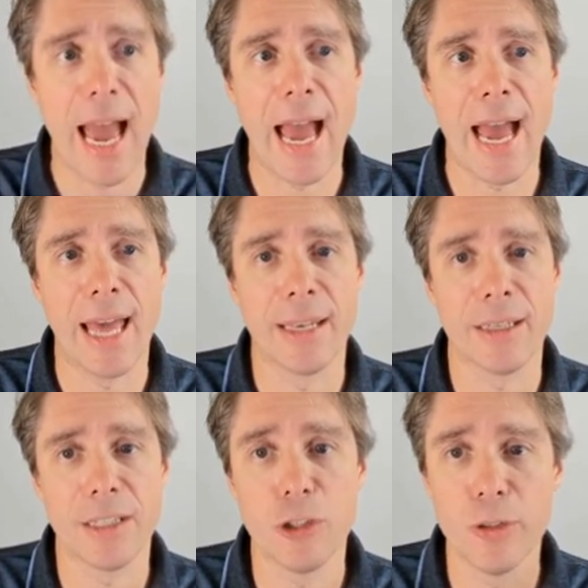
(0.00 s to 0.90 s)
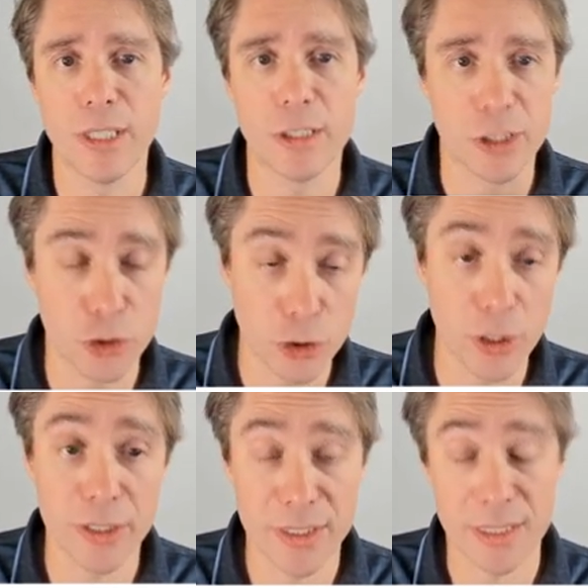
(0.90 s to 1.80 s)
and you need to
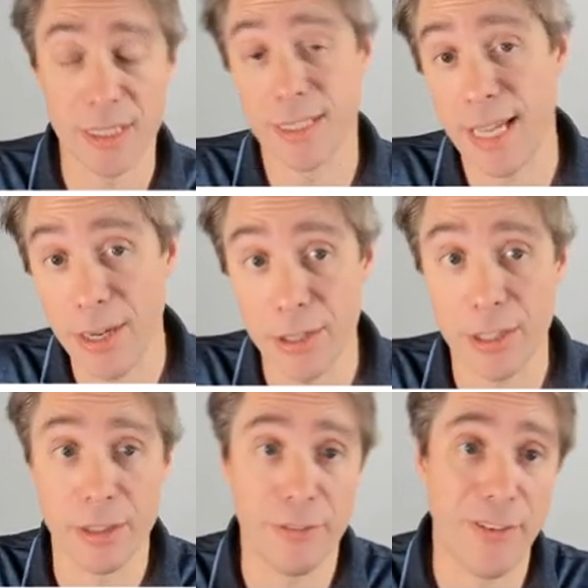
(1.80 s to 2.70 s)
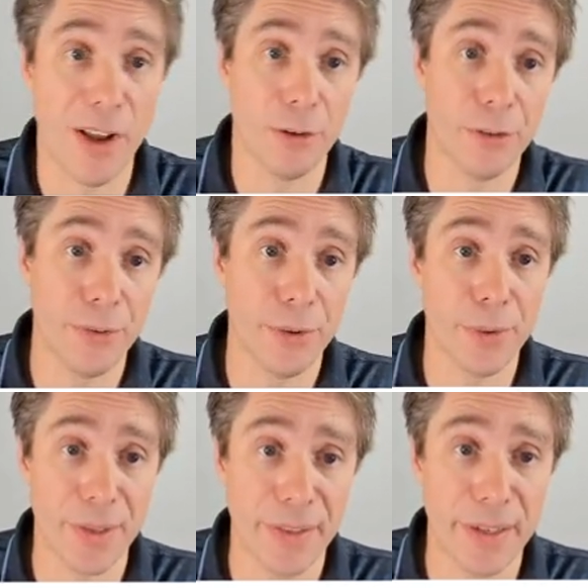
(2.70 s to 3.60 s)
trust that they are going to follow
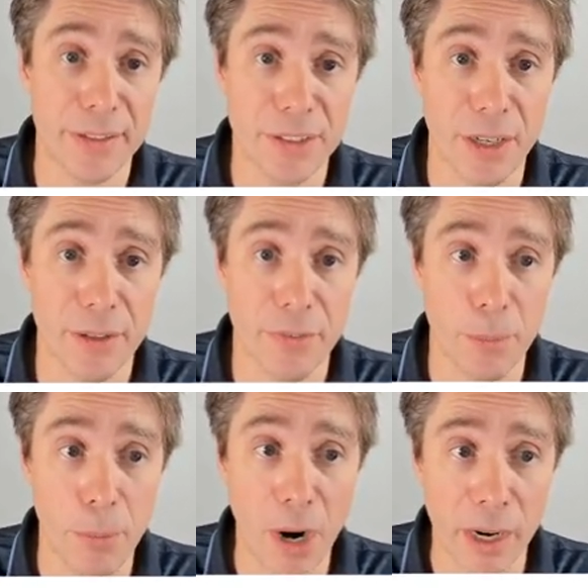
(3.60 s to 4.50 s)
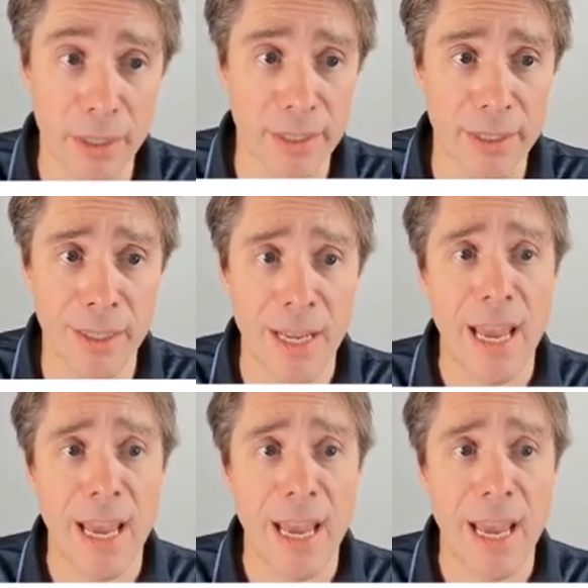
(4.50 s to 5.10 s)
through on their side of the bargain.